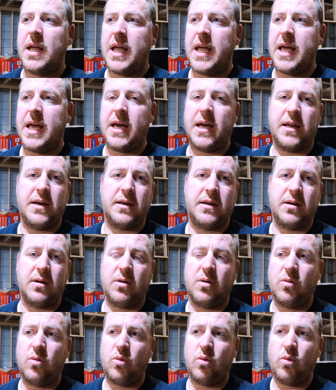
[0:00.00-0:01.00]
and
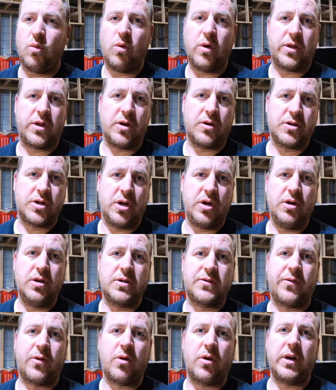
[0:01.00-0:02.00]
what those are
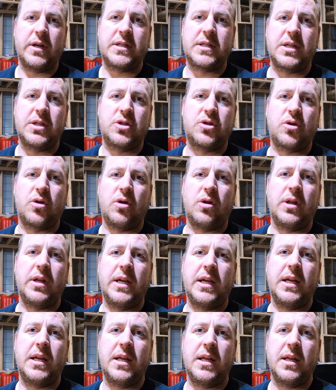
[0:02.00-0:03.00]
used for is
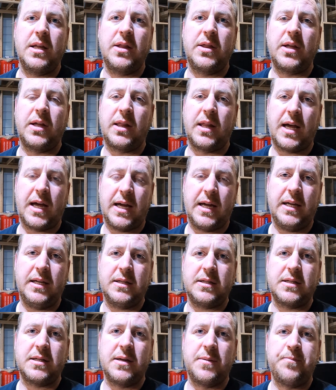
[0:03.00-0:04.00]
controlling the
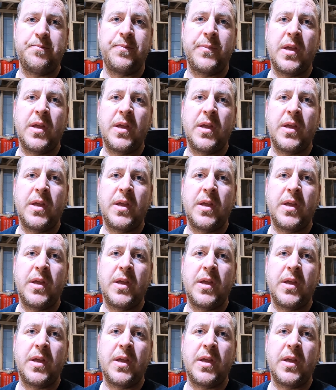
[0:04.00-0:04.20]
lights